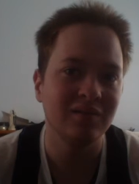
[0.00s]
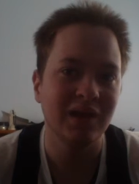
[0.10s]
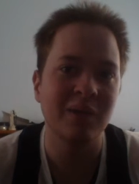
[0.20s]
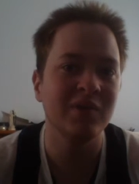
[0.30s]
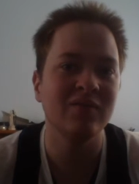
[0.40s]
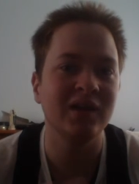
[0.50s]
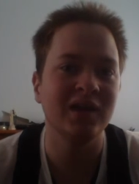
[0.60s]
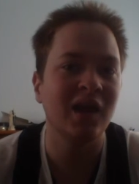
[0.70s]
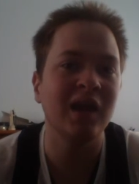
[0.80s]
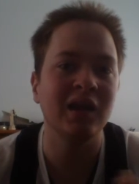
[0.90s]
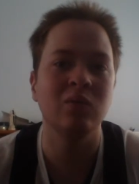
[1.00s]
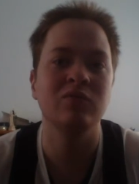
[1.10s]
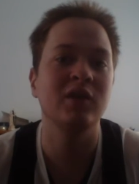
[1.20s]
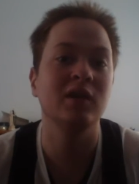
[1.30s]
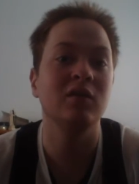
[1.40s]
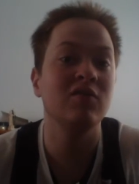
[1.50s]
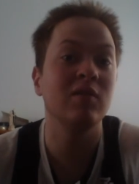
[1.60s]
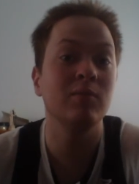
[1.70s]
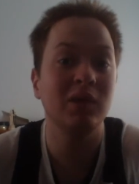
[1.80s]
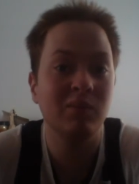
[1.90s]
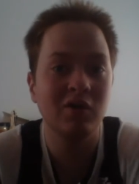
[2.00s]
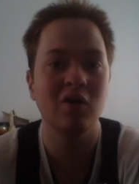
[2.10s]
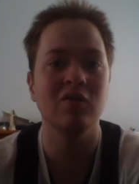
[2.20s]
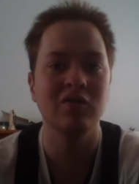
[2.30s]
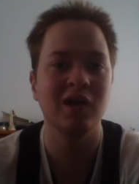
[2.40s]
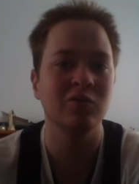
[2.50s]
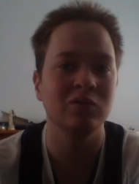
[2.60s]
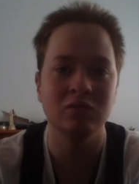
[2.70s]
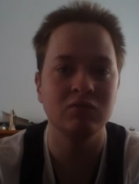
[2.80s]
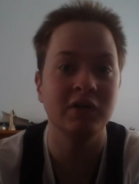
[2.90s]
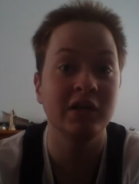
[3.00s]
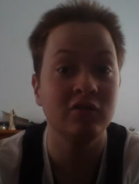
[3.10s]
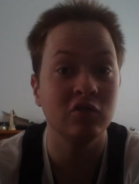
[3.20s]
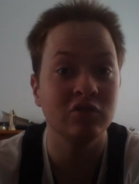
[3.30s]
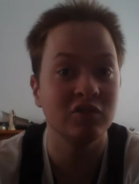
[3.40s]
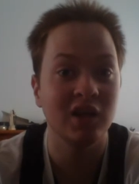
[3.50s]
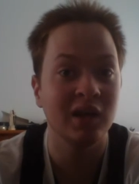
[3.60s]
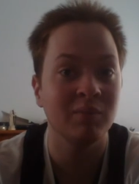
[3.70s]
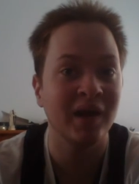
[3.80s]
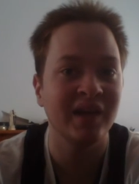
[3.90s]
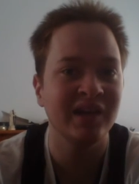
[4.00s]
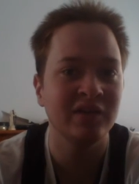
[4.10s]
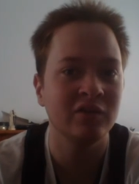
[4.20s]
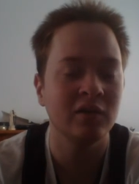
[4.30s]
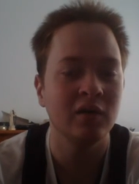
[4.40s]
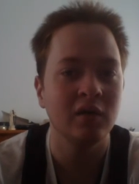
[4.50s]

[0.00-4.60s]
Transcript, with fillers: I'm giving it a 9 out of 10 simply because I don't really judge game by age